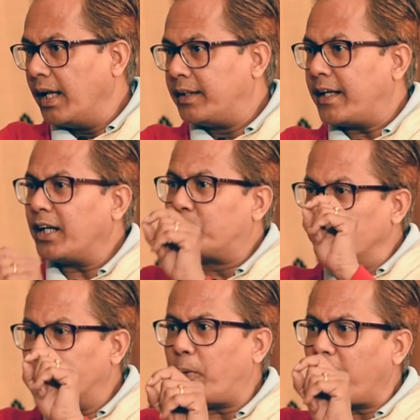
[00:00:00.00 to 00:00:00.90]
There are
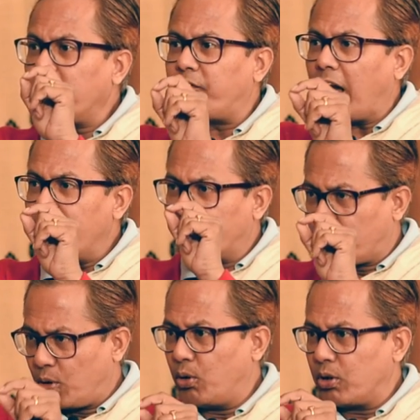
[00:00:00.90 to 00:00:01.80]
2.5
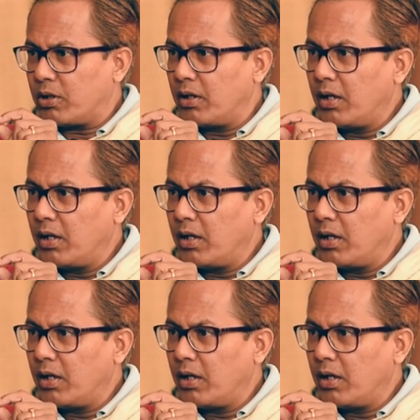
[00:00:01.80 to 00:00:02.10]
crore